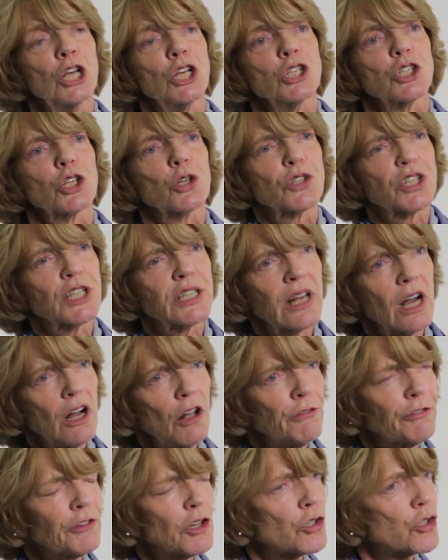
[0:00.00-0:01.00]
So
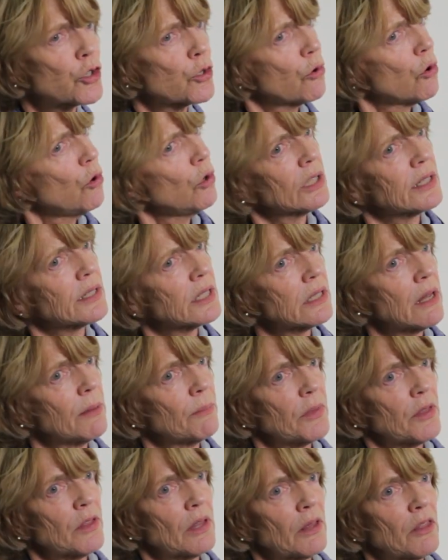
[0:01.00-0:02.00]
self-control is
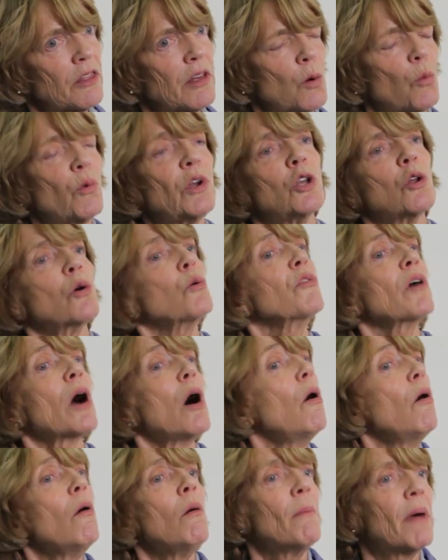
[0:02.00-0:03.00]
something that we know that
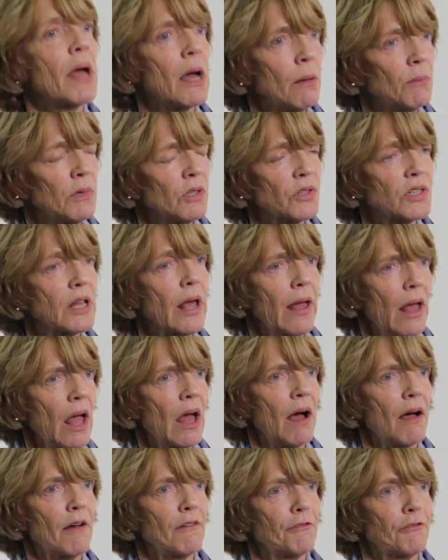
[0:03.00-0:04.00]
all mammals
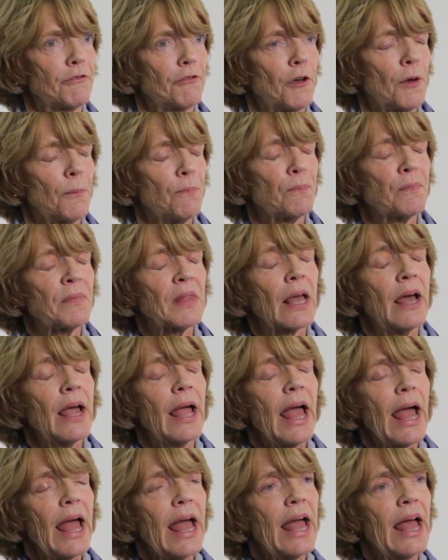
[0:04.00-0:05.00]
have.
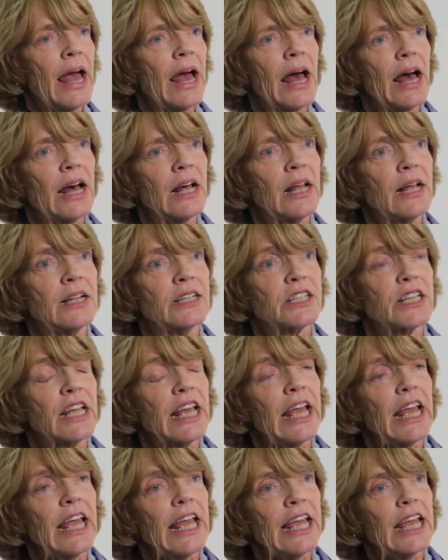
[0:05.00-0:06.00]
And
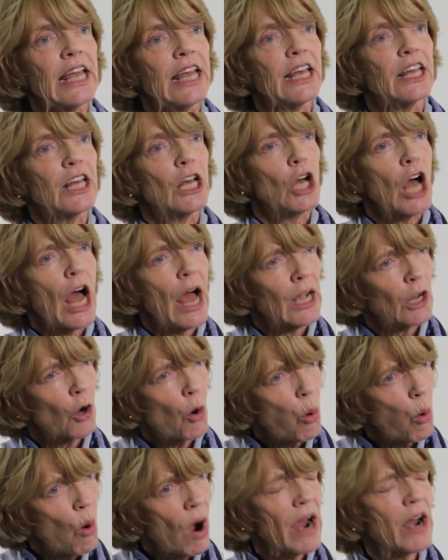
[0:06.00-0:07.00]

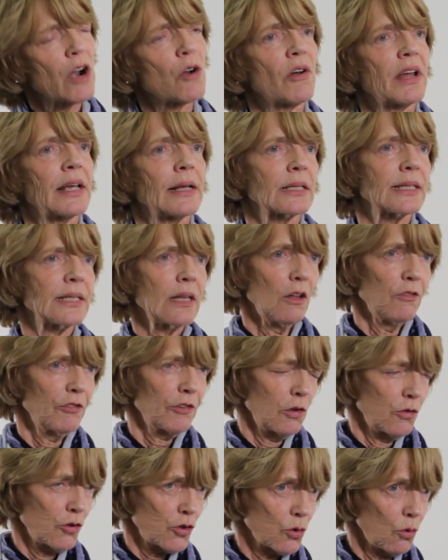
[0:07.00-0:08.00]
acquiring
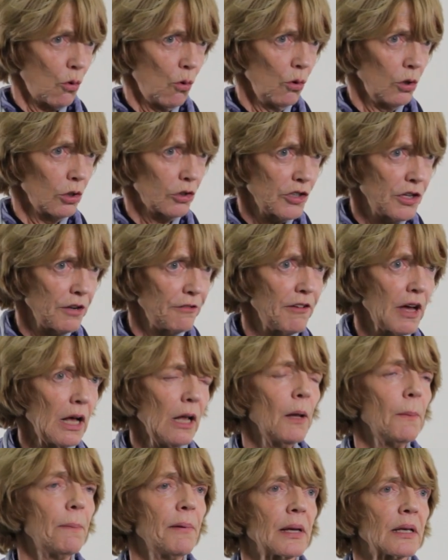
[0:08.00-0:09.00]
self-control or
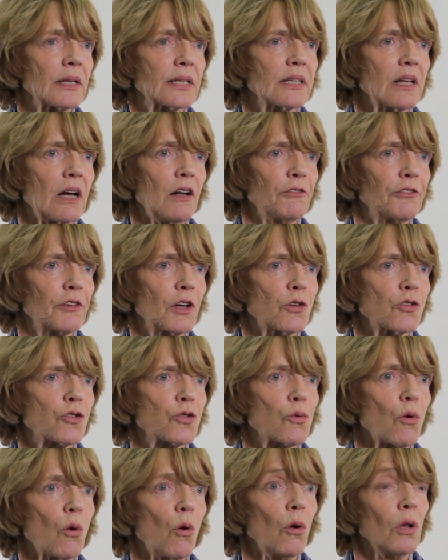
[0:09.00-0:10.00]
developing
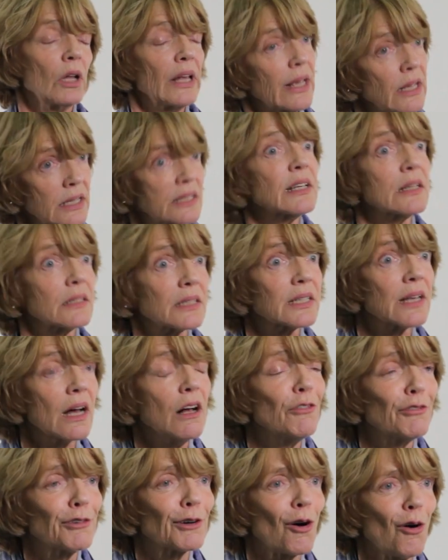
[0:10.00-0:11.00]
self-control is
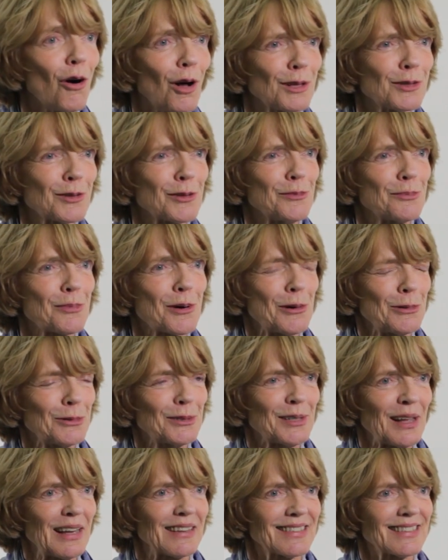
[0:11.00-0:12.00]
itself a causal
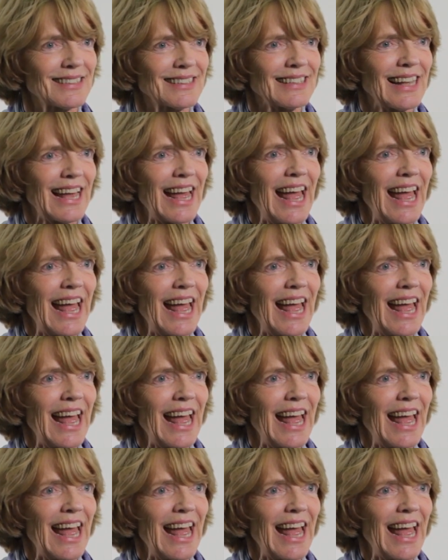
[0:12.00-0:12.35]
process.